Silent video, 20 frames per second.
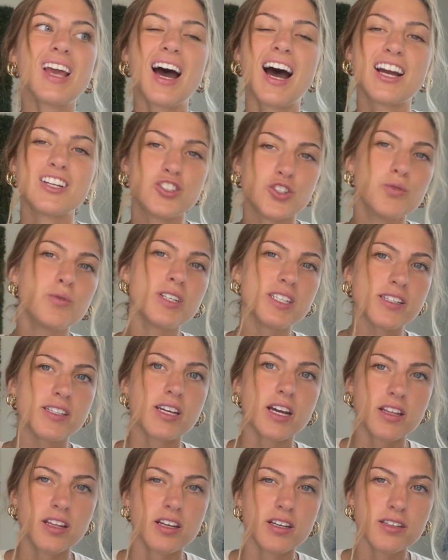I do want to
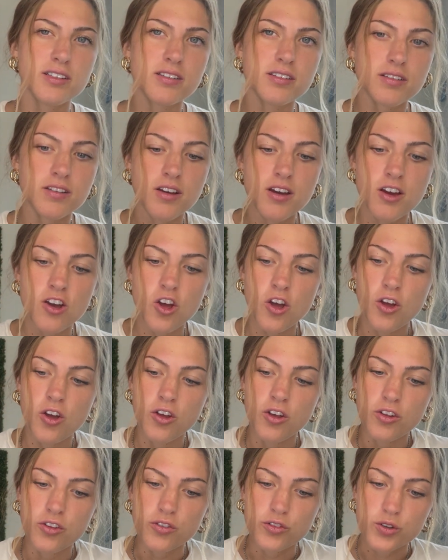say this,
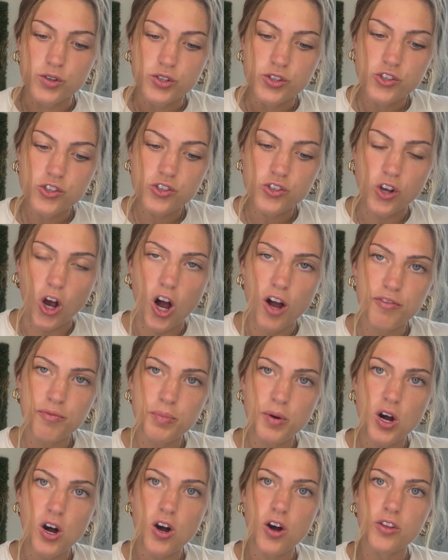
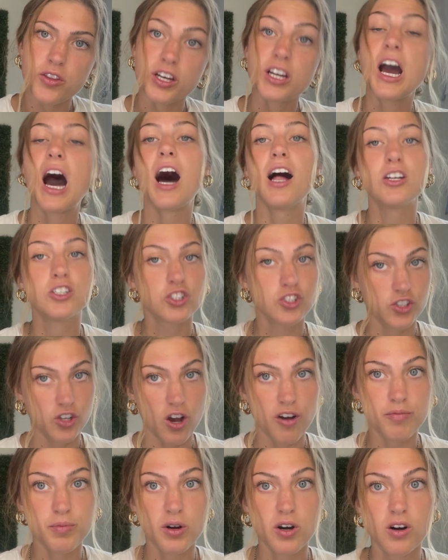the college
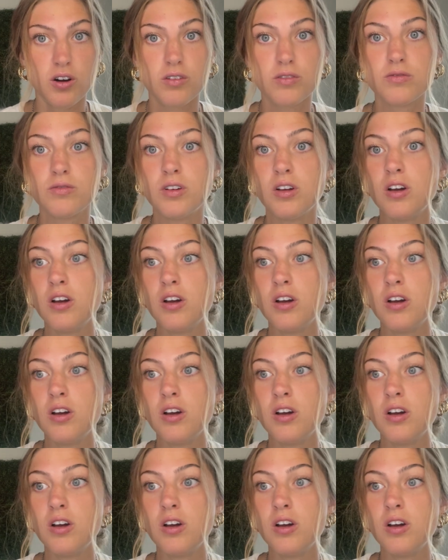softball